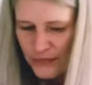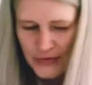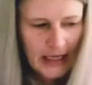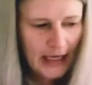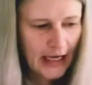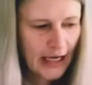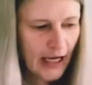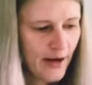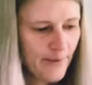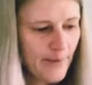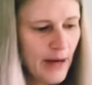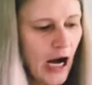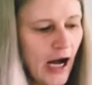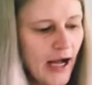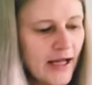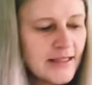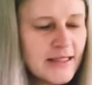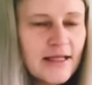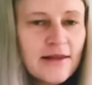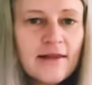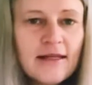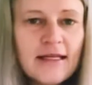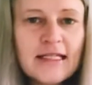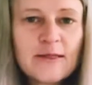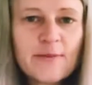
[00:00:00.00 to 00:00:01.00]
I did
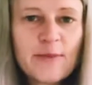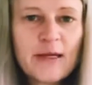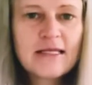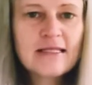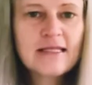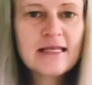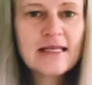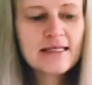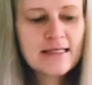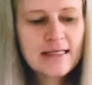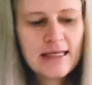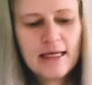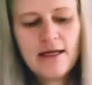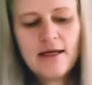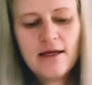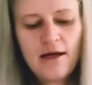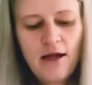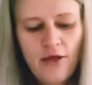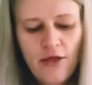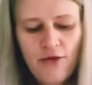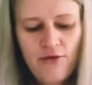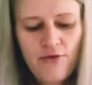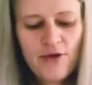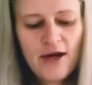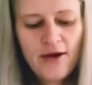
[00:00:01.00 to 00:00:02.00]
these pieces in
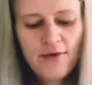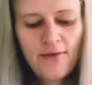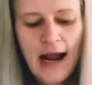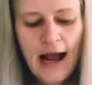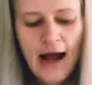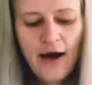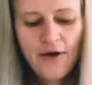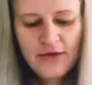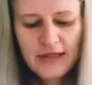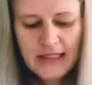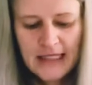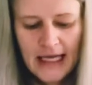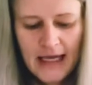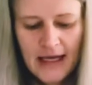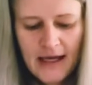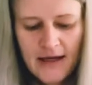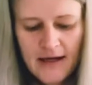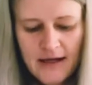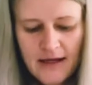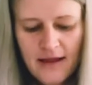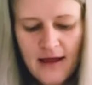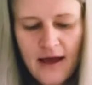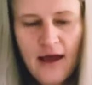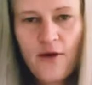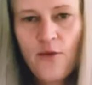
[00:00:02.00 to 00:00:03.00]
3 rounds and
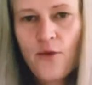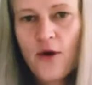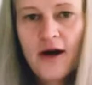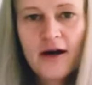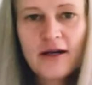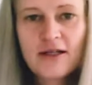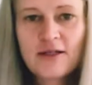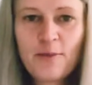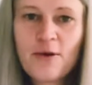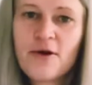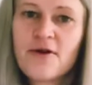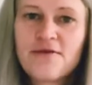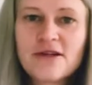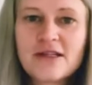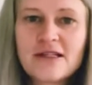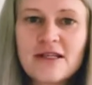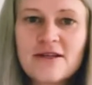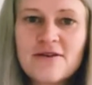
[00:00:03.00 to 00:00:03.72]
they worked perfectly